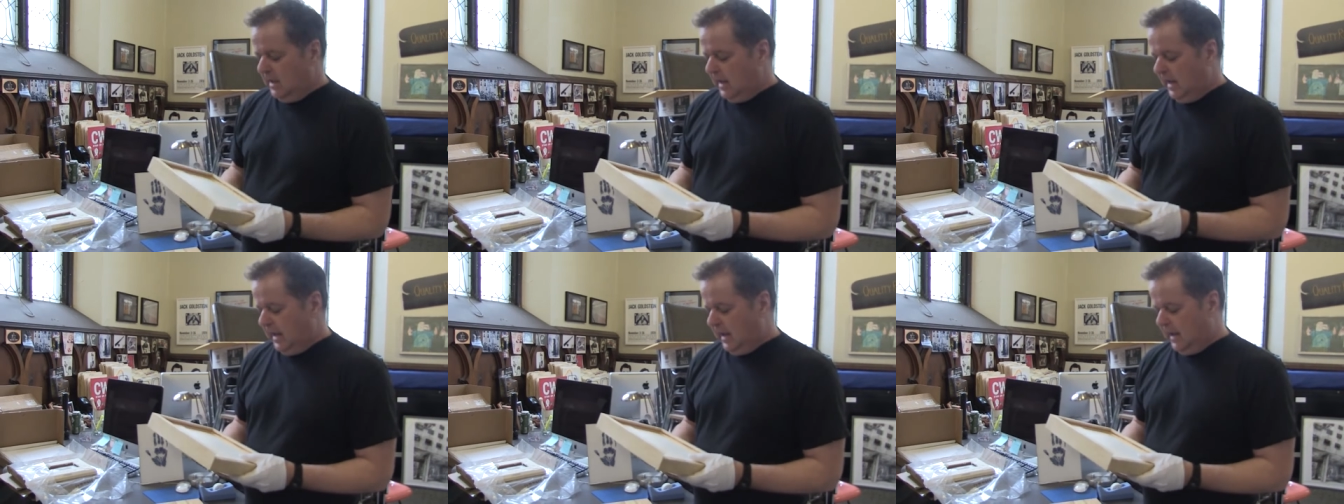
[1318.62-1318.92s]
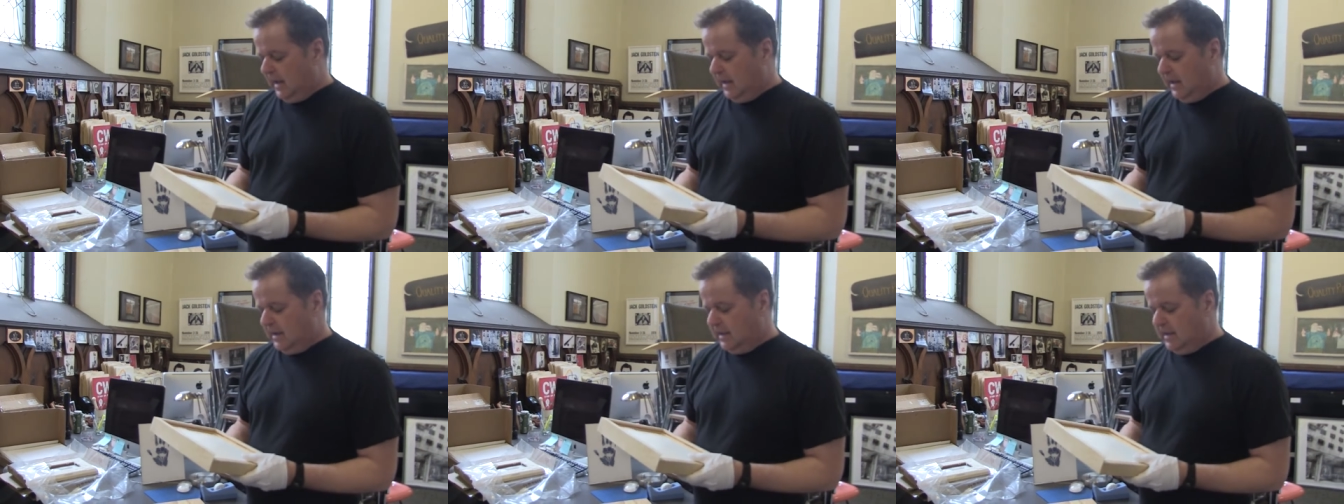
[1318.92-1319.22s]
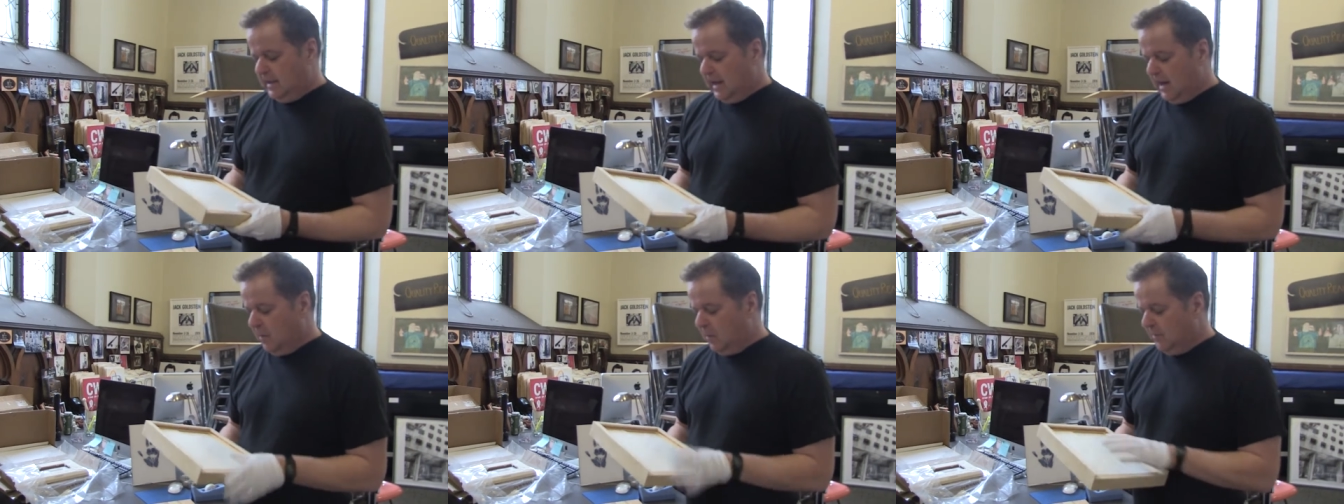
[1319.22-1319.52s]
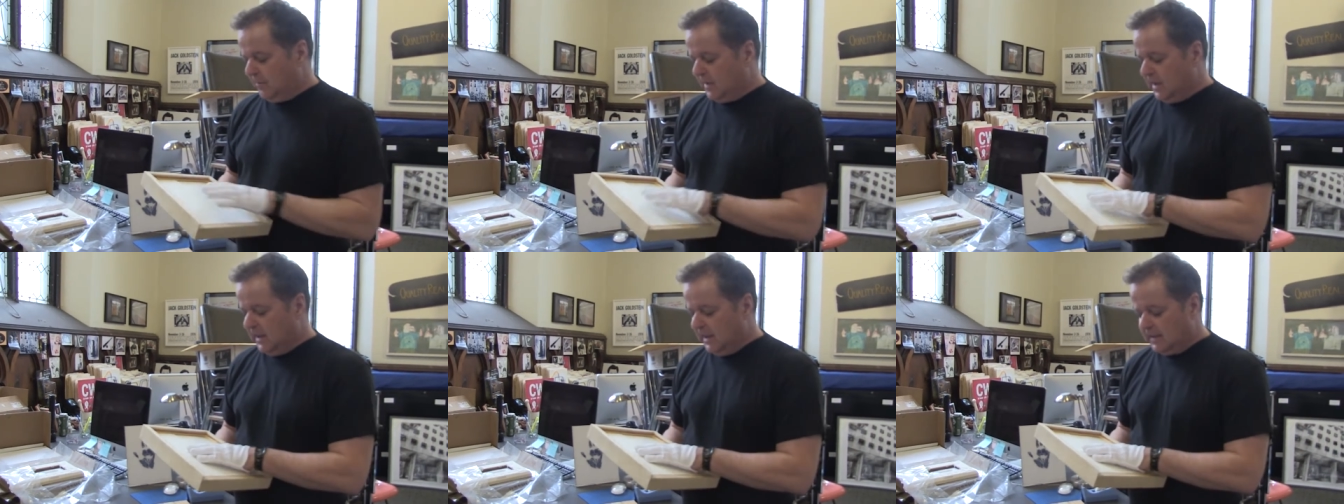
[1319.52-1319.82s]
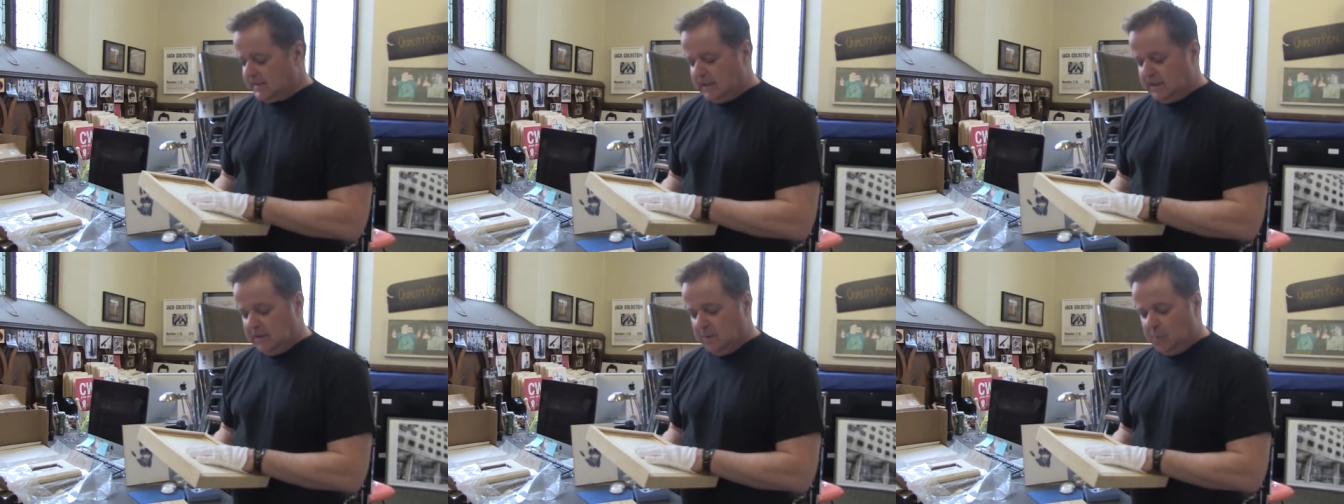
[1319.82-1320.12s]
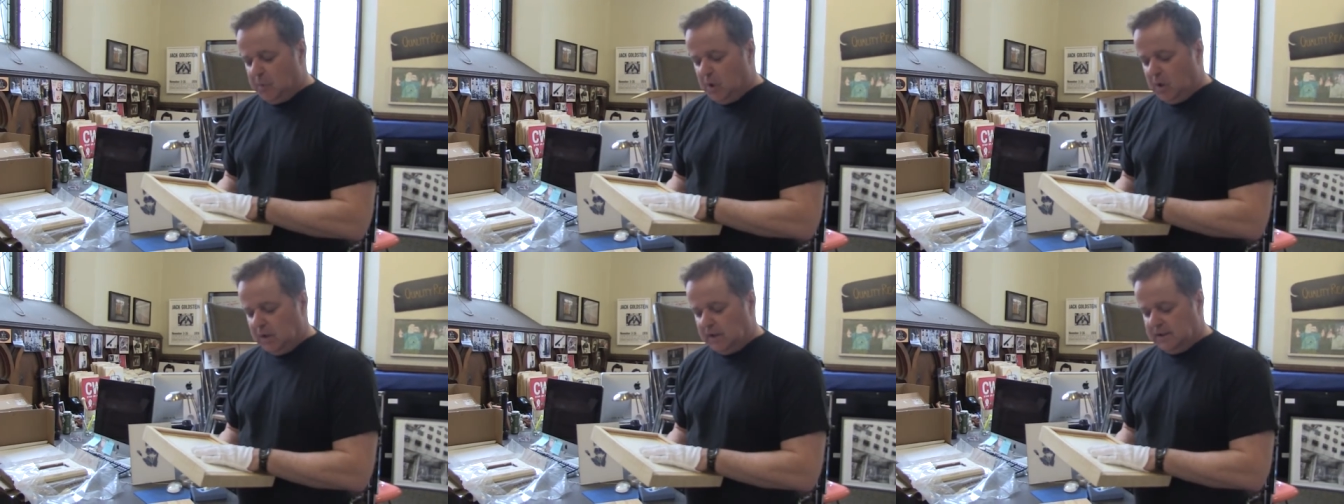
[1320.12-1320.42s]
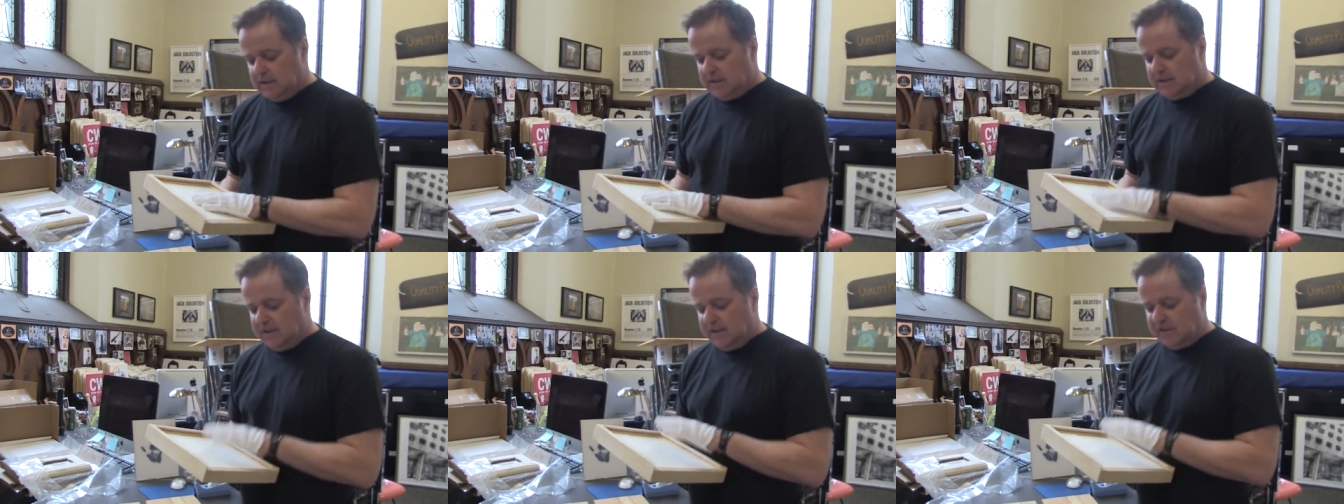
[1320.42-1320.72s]
And now we've collected them all
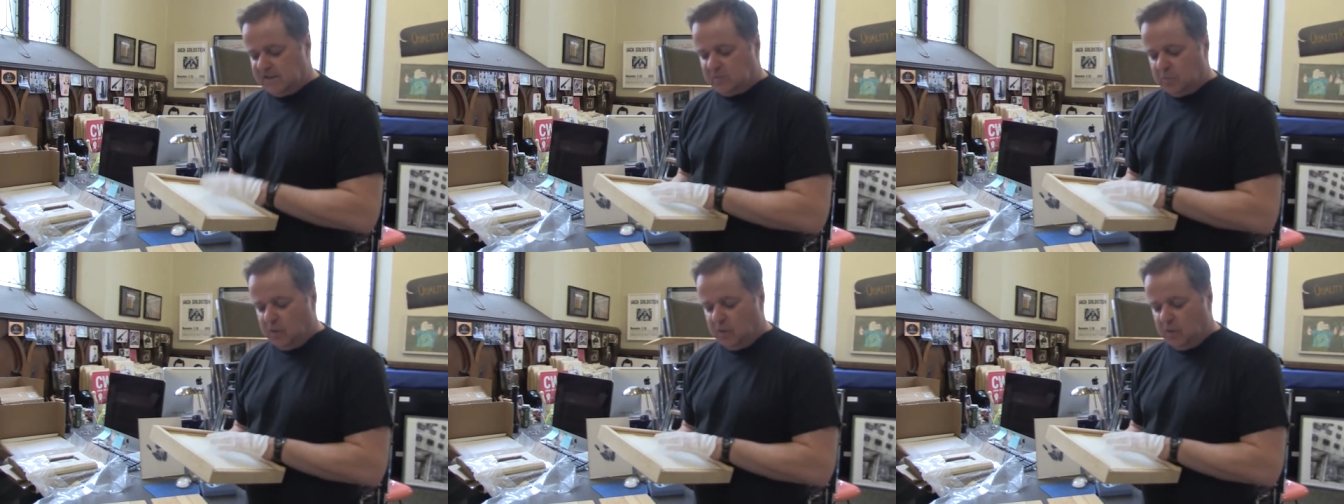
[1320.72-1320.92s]
into this